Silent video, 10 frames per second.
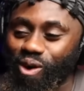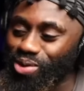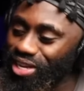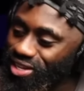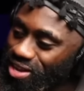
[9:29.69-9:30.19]

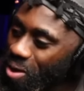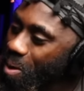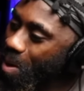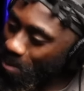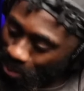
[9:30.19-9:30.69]
with.
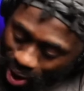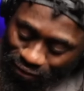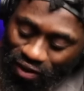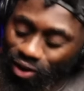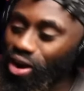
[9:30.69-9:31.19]

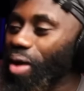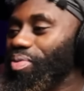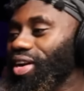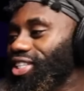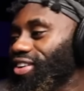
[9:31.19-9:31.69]
Perfect
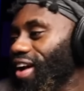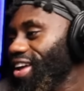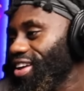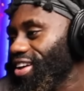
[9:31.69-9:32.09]
collaboration right here.